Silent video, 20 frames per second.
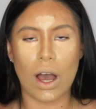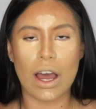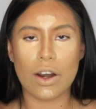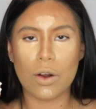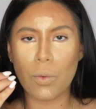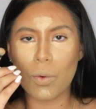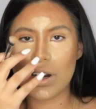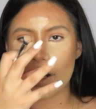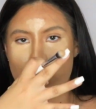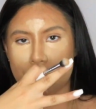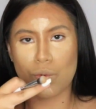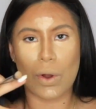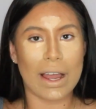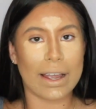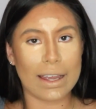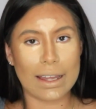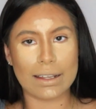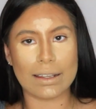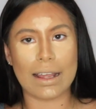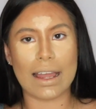I don't want to
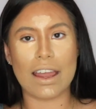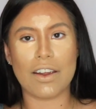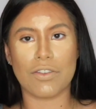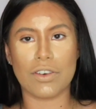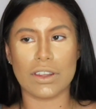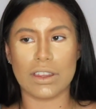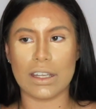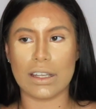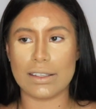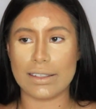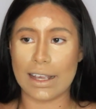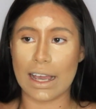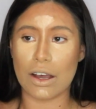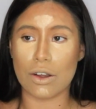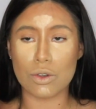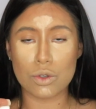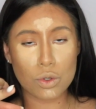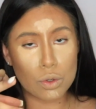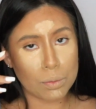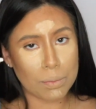drag it everything
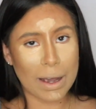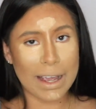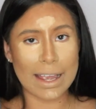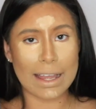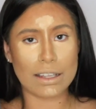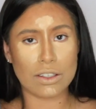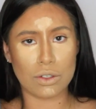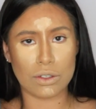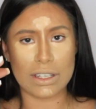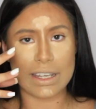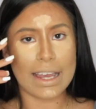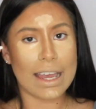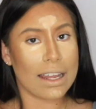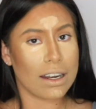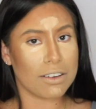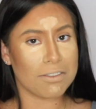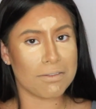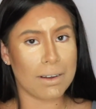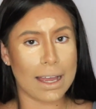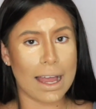down to my to the
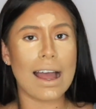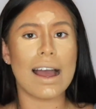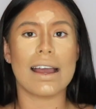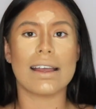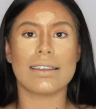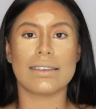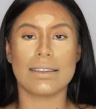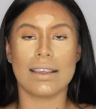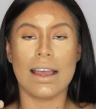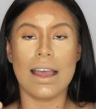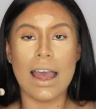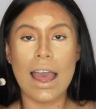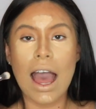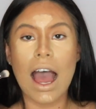end of my eyes.